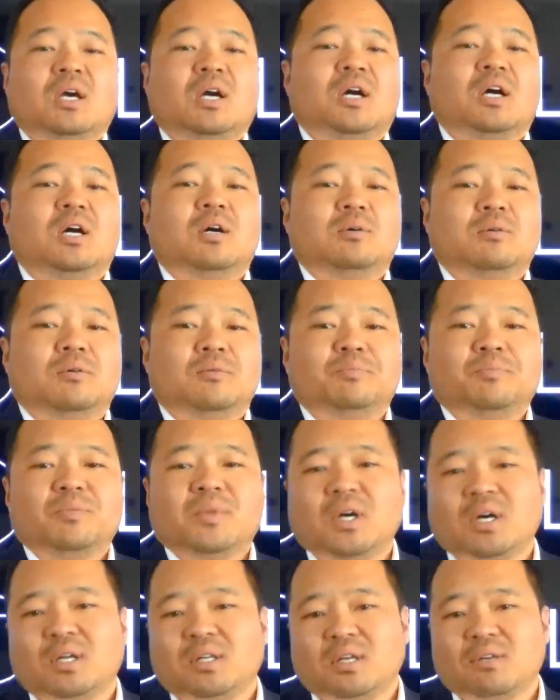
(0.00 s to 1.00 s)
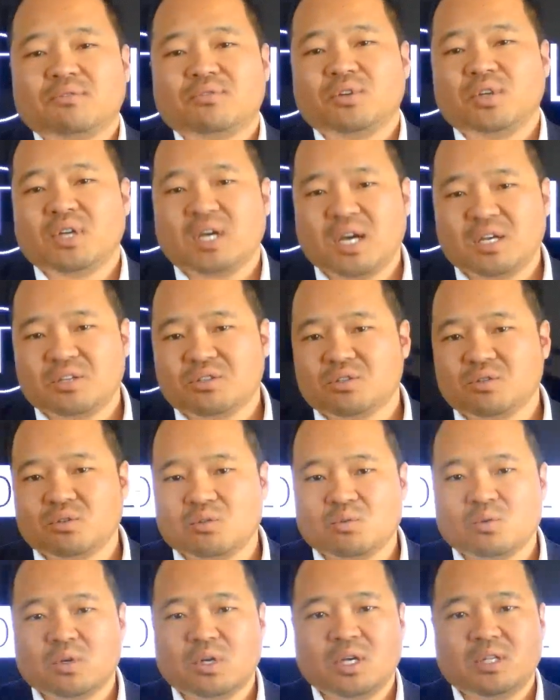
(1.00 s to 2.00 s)
I'd like for you guys
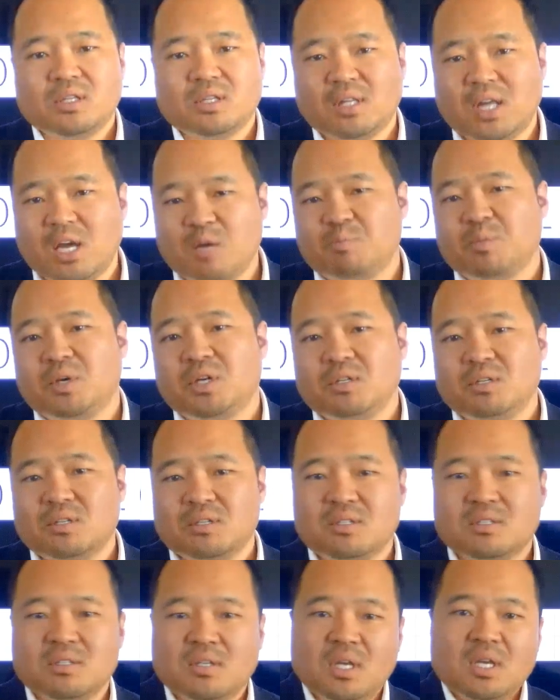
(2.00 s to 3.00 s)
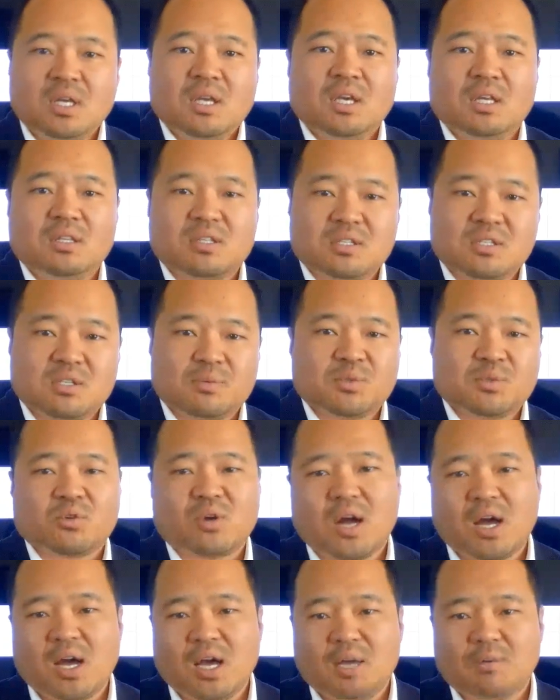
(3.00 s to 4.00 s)
to hit the like button, hit the
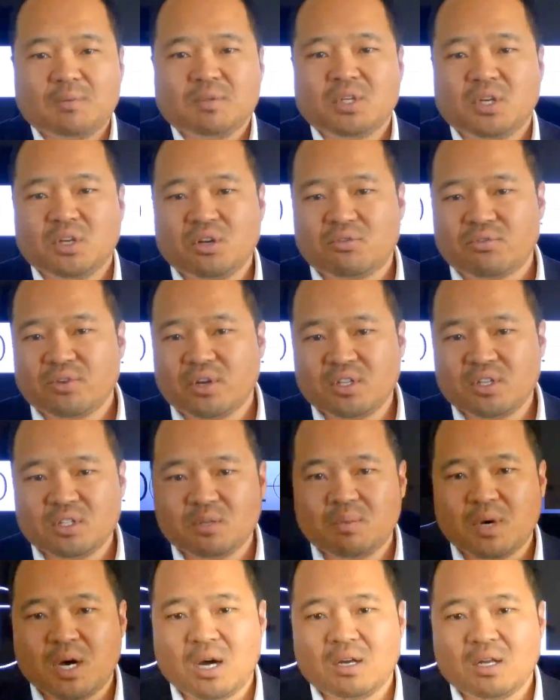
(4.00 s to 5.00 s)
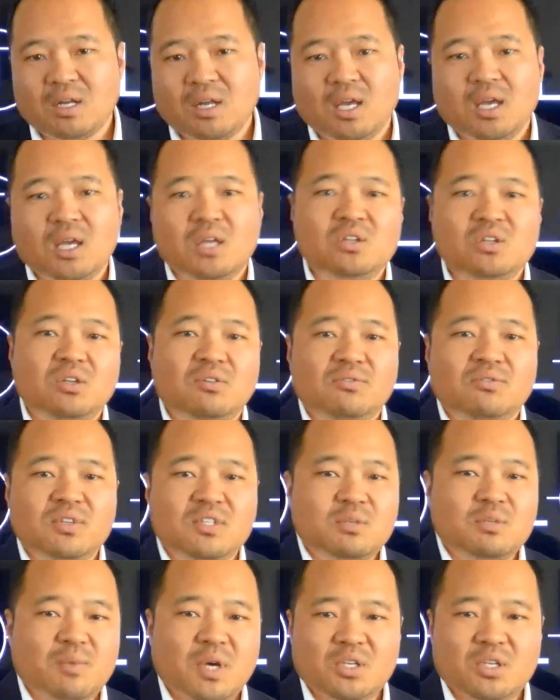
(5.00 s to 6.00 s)
subscribe, tell your friends about it, and you can
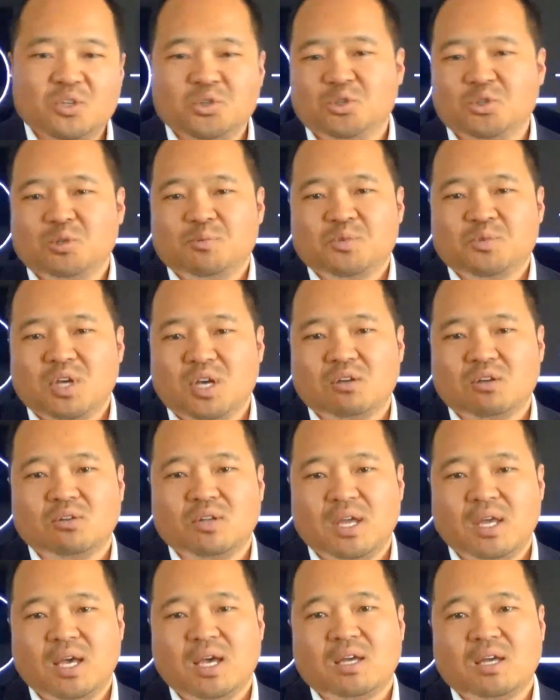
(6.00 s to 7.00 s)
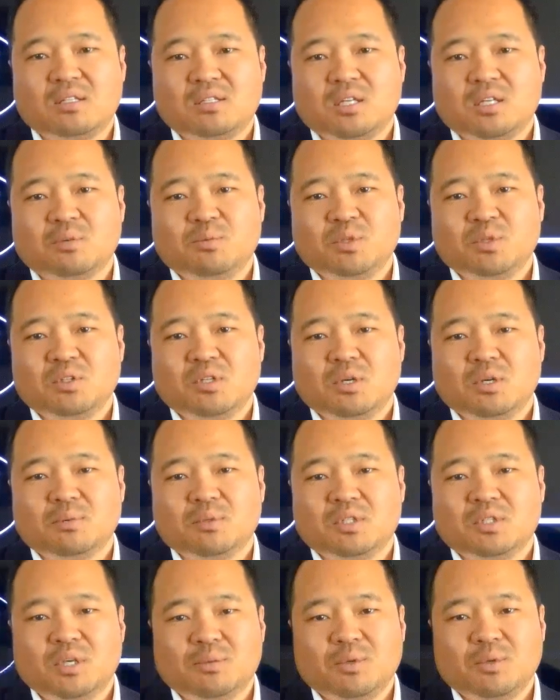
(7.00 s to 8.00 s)
visit my YouTube channel at
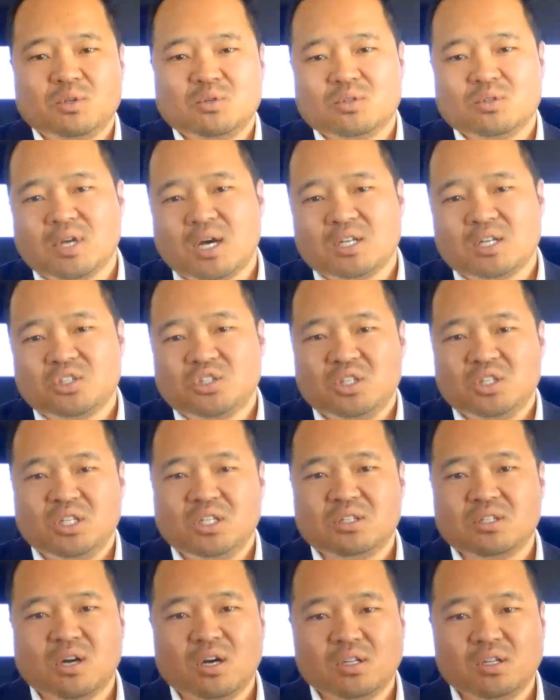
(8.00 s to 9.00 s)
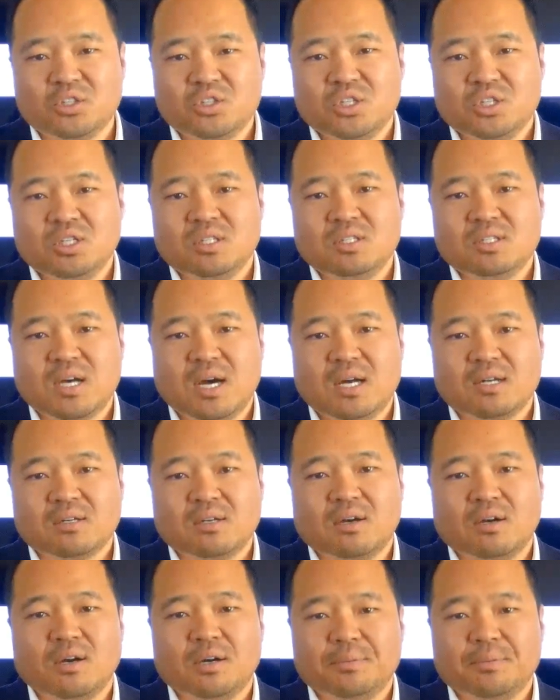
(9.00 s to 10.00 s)

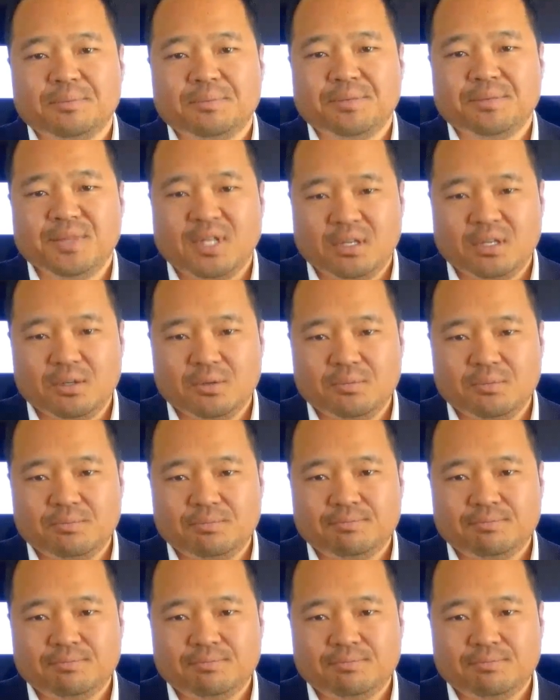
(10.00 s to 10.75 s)
www.gdtology.com. Thank you.